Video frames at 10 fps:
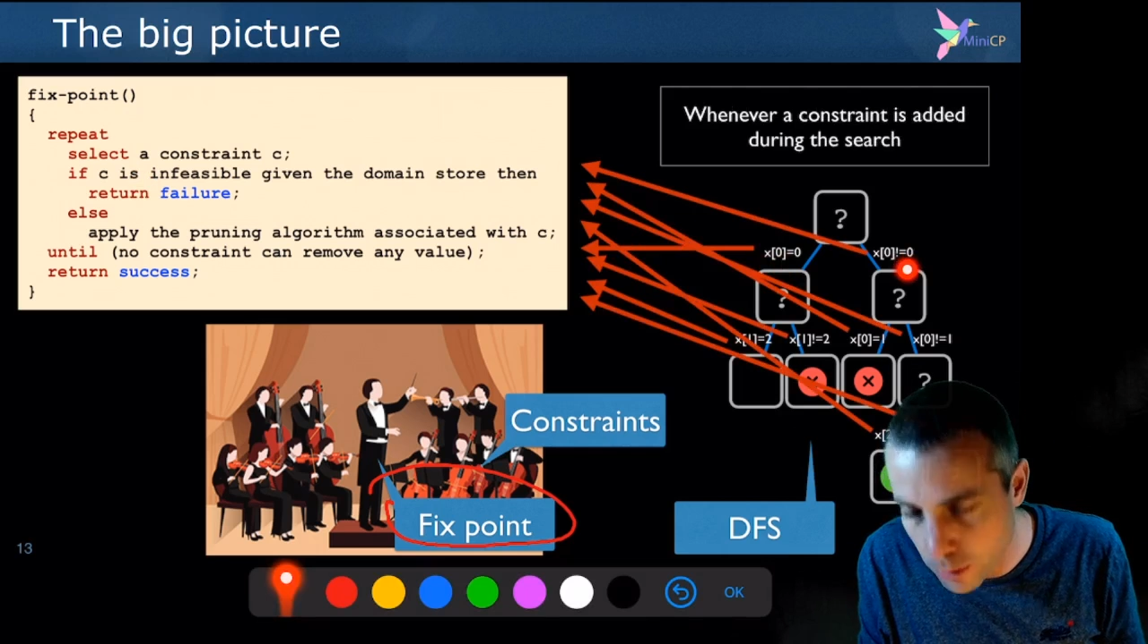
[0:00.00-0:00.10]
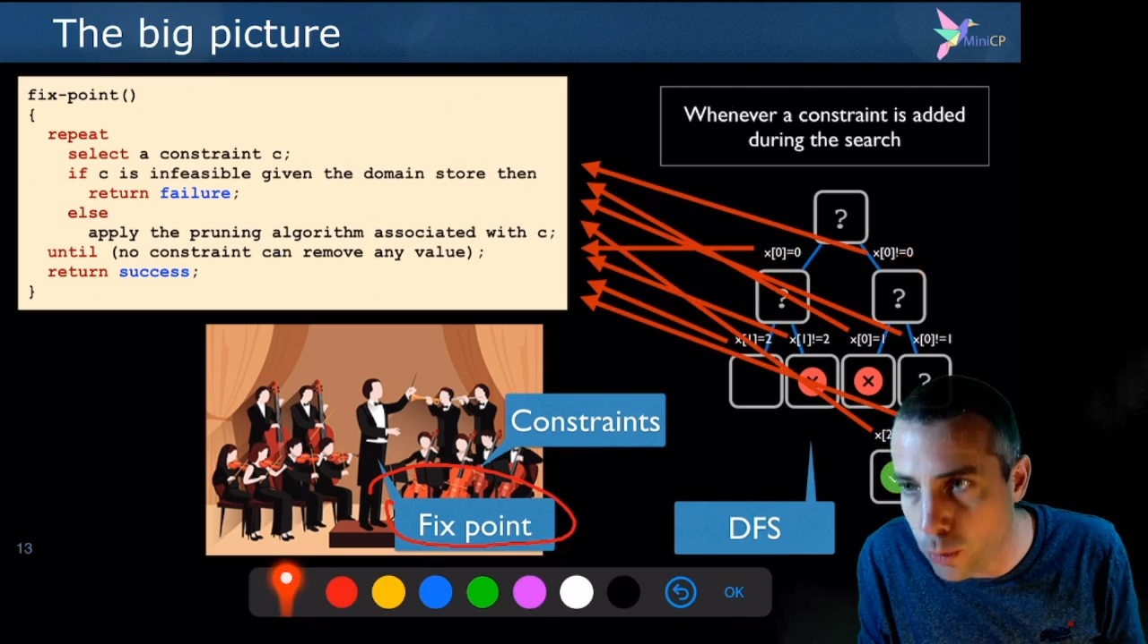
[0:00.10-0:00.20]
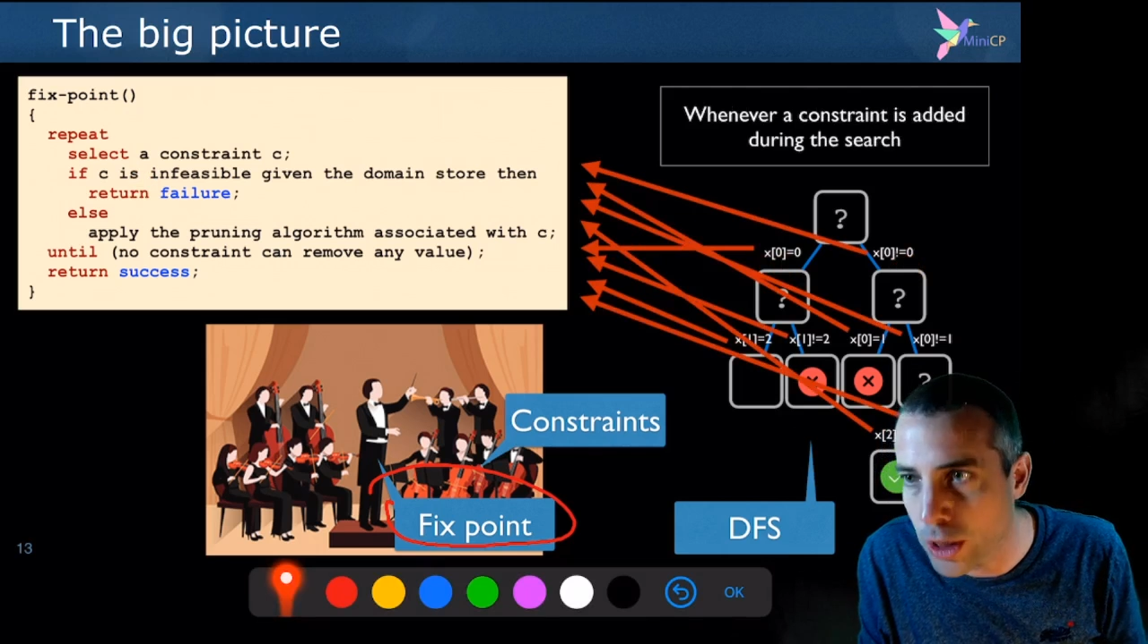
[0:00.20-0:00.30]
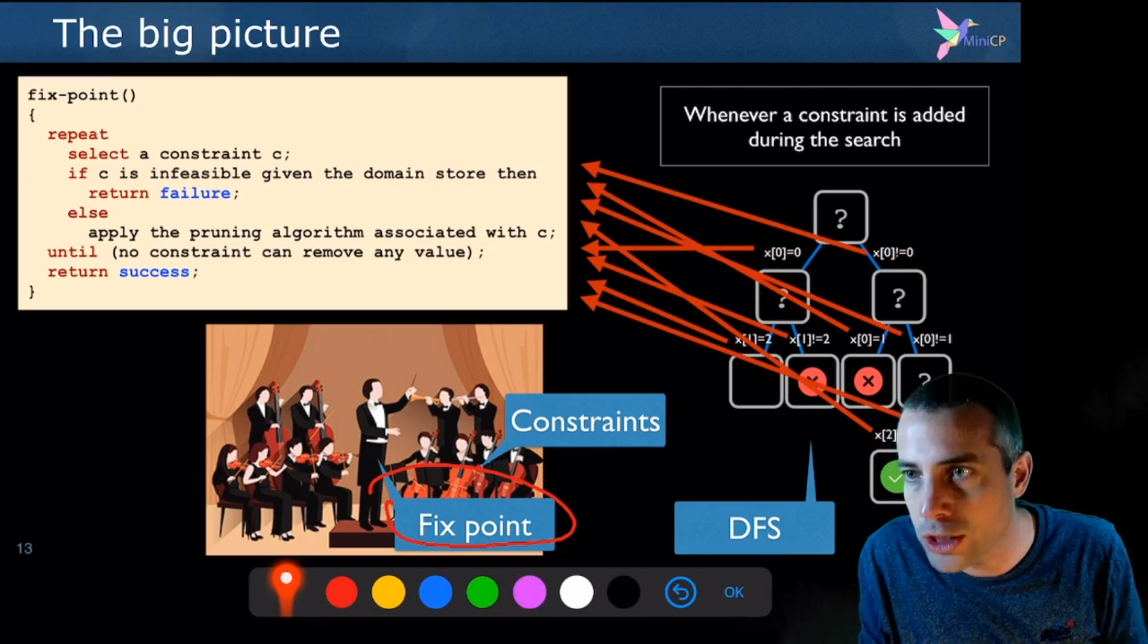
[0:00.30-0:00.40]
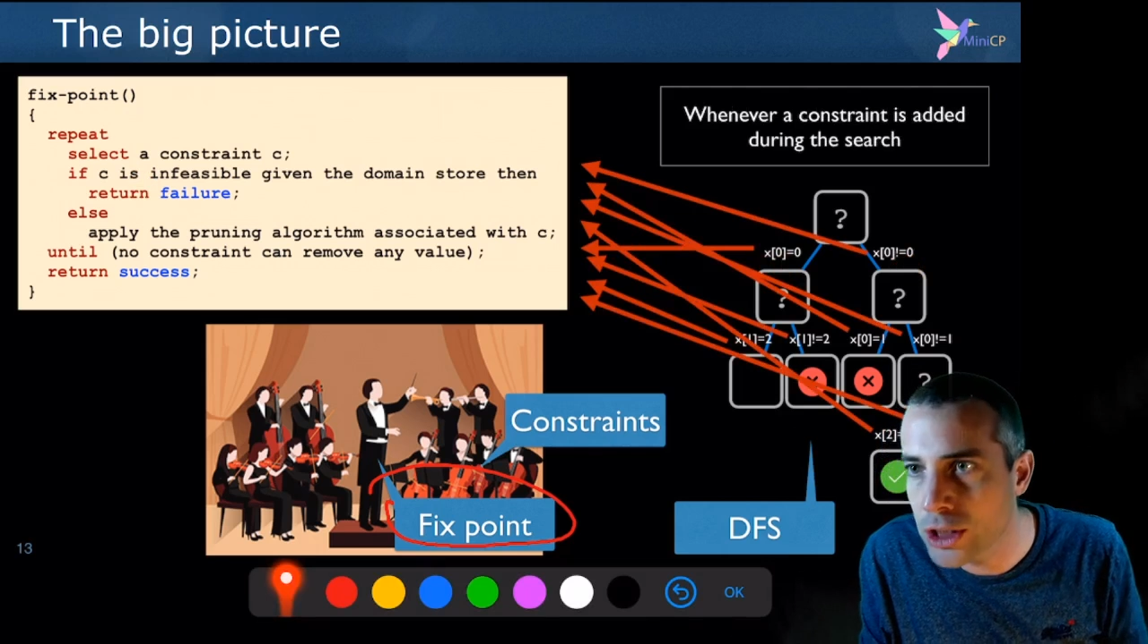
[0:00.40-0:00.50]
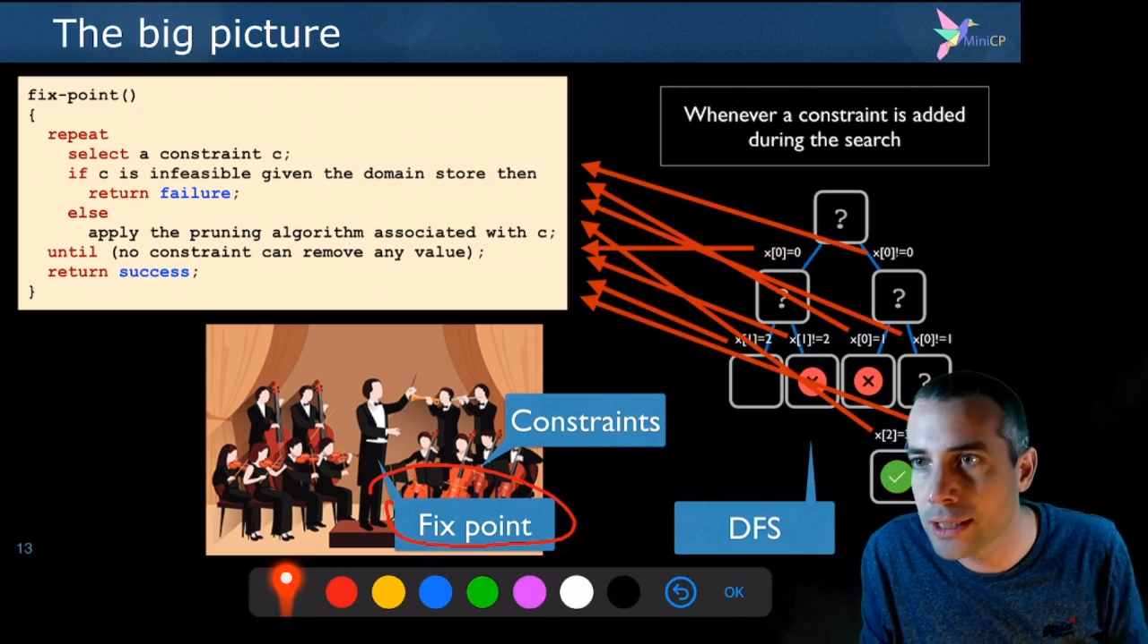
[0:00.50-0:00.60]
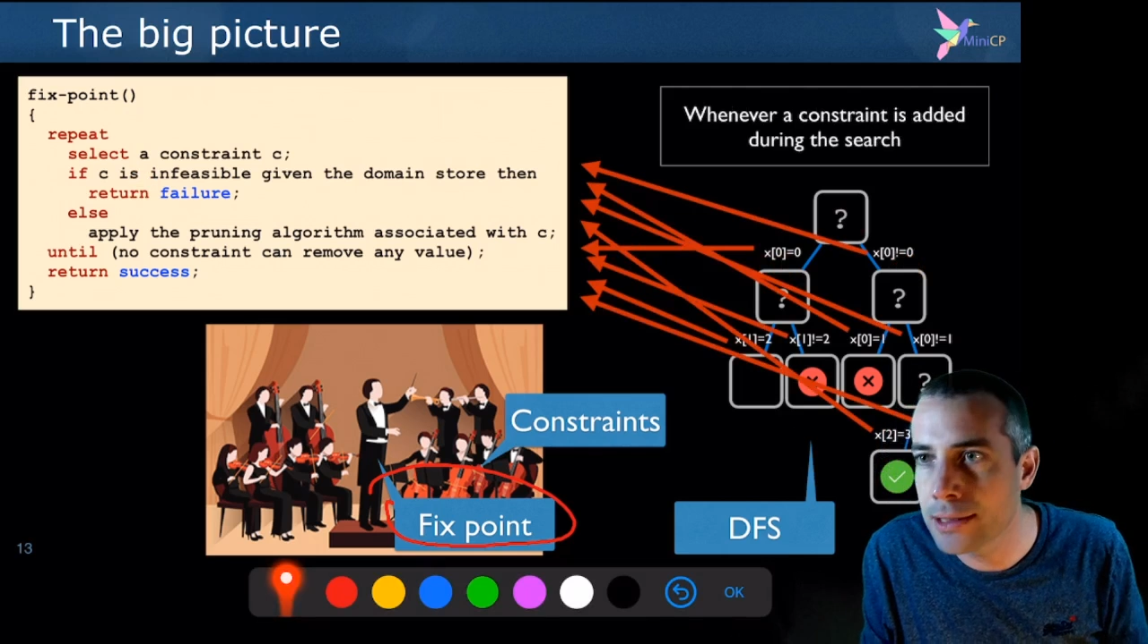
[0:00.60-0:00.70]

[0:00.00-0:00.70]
branching